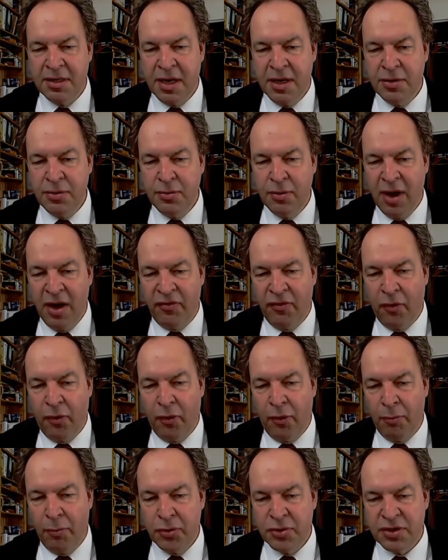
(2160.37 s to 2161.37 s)
you have
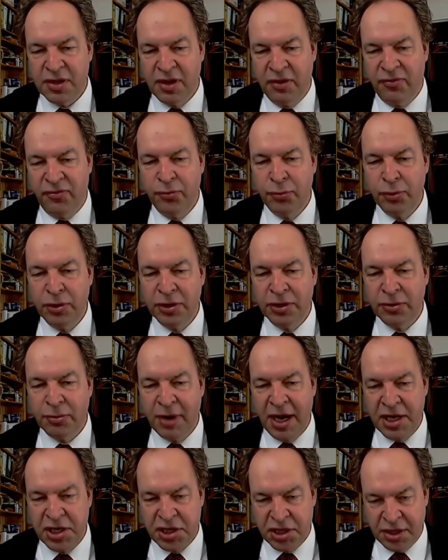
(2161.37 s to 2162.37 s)
almost a full
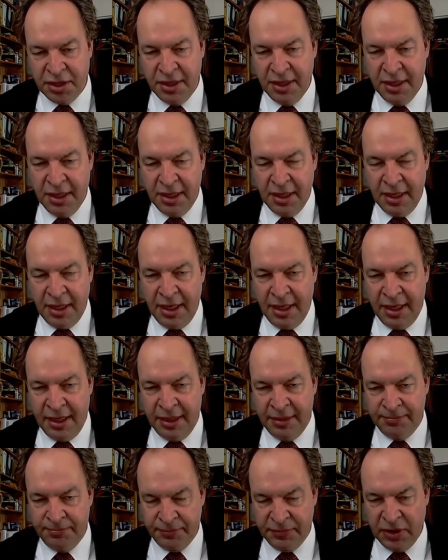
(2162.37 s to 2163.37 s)
duration
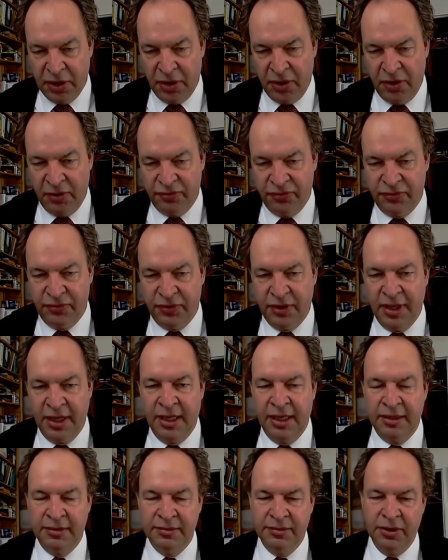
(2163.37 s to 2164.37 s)
of
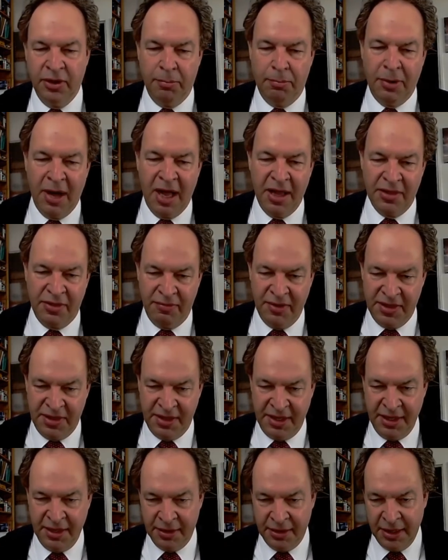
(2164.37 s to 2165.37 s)
your pulse width
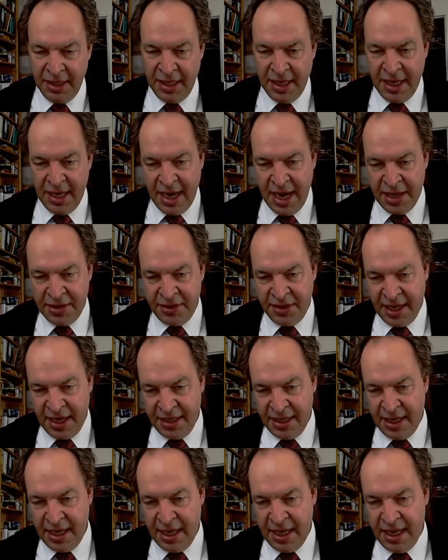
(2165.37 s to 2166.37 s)
here, and then
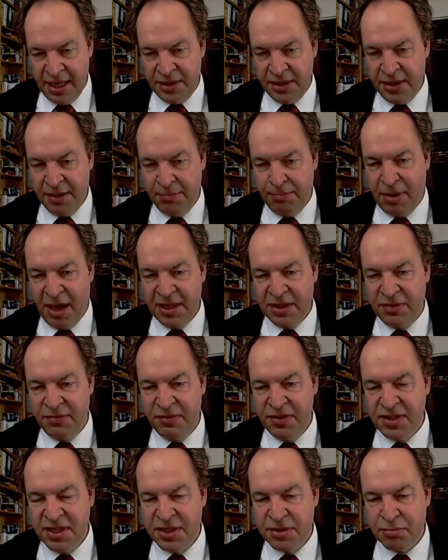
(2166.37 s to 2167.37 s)
the pulse
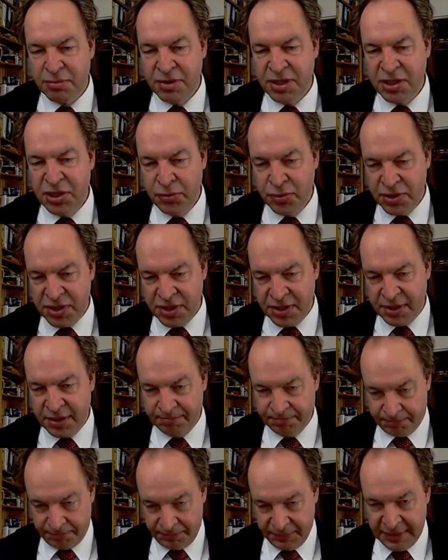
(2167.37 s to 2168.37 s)
width is reduced,
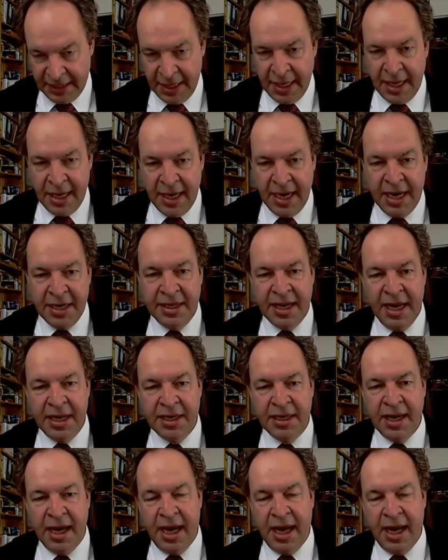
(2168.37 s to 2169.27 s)
and then